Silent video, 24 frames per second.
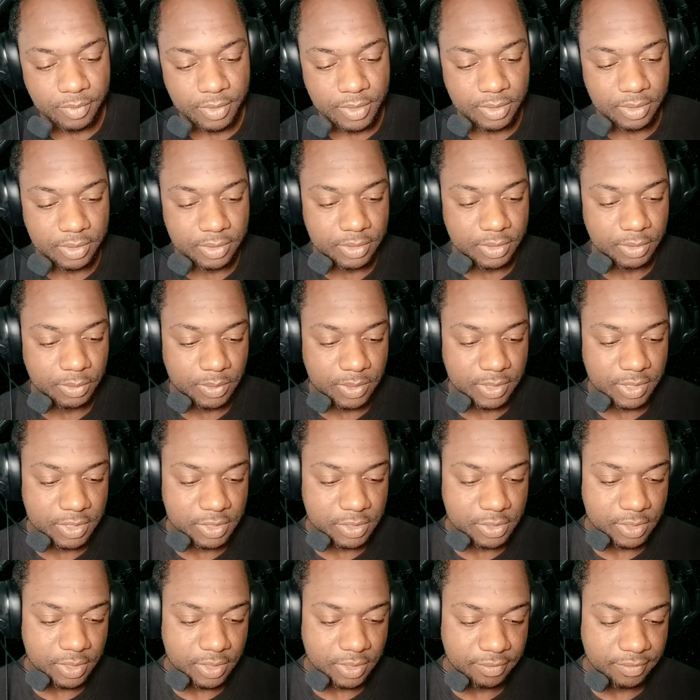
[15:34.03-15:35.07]
Cut to
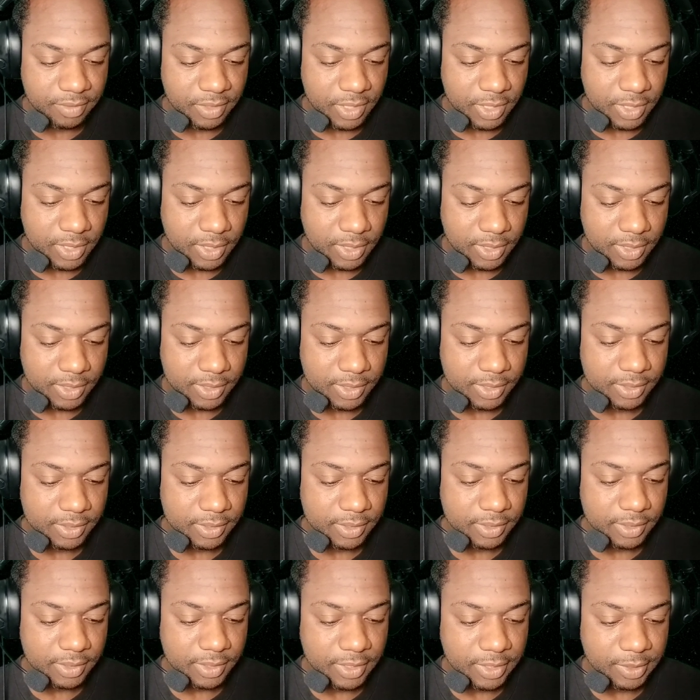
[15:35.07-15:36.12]
conserve there.
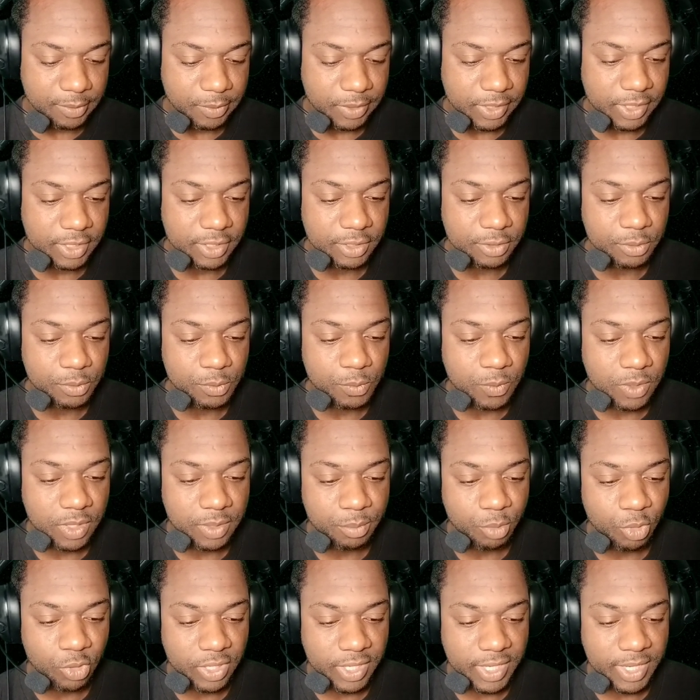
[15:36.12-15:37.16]
All right, we're gonna do
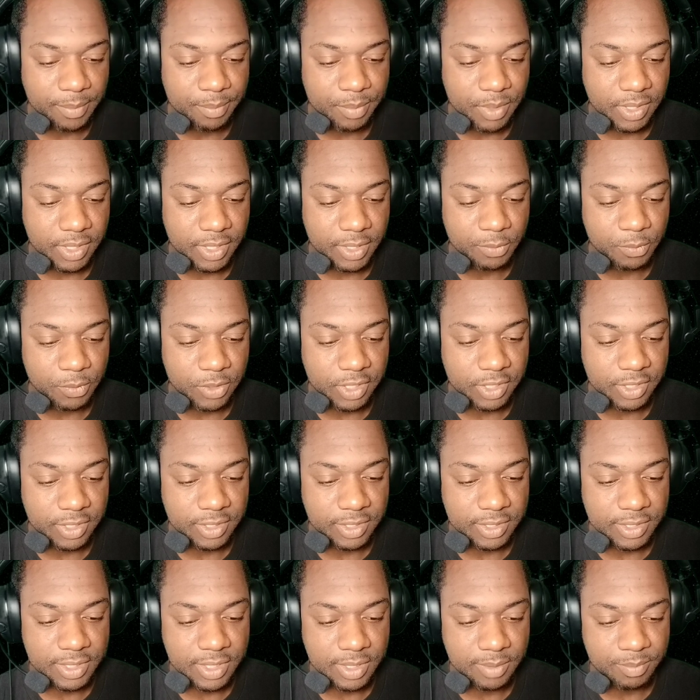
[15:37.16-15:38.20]
one more lap and then we're
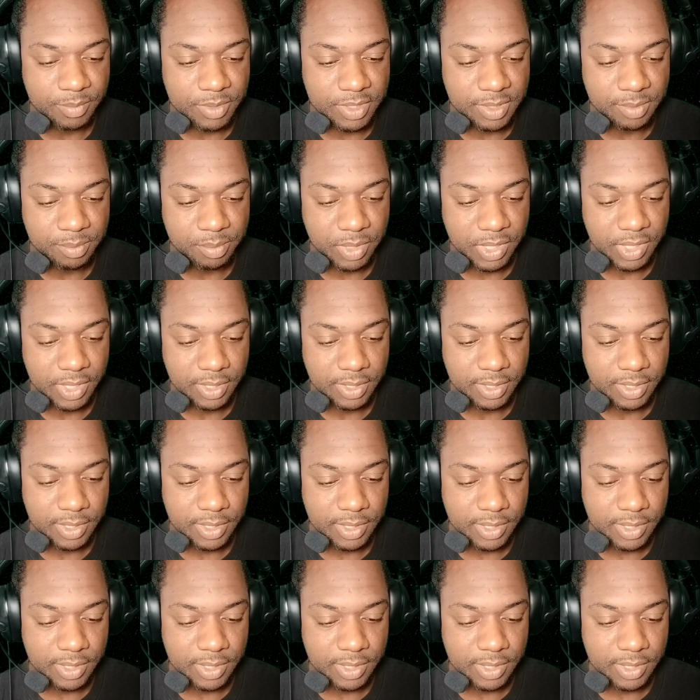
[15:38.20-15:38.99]
gonna come to pit.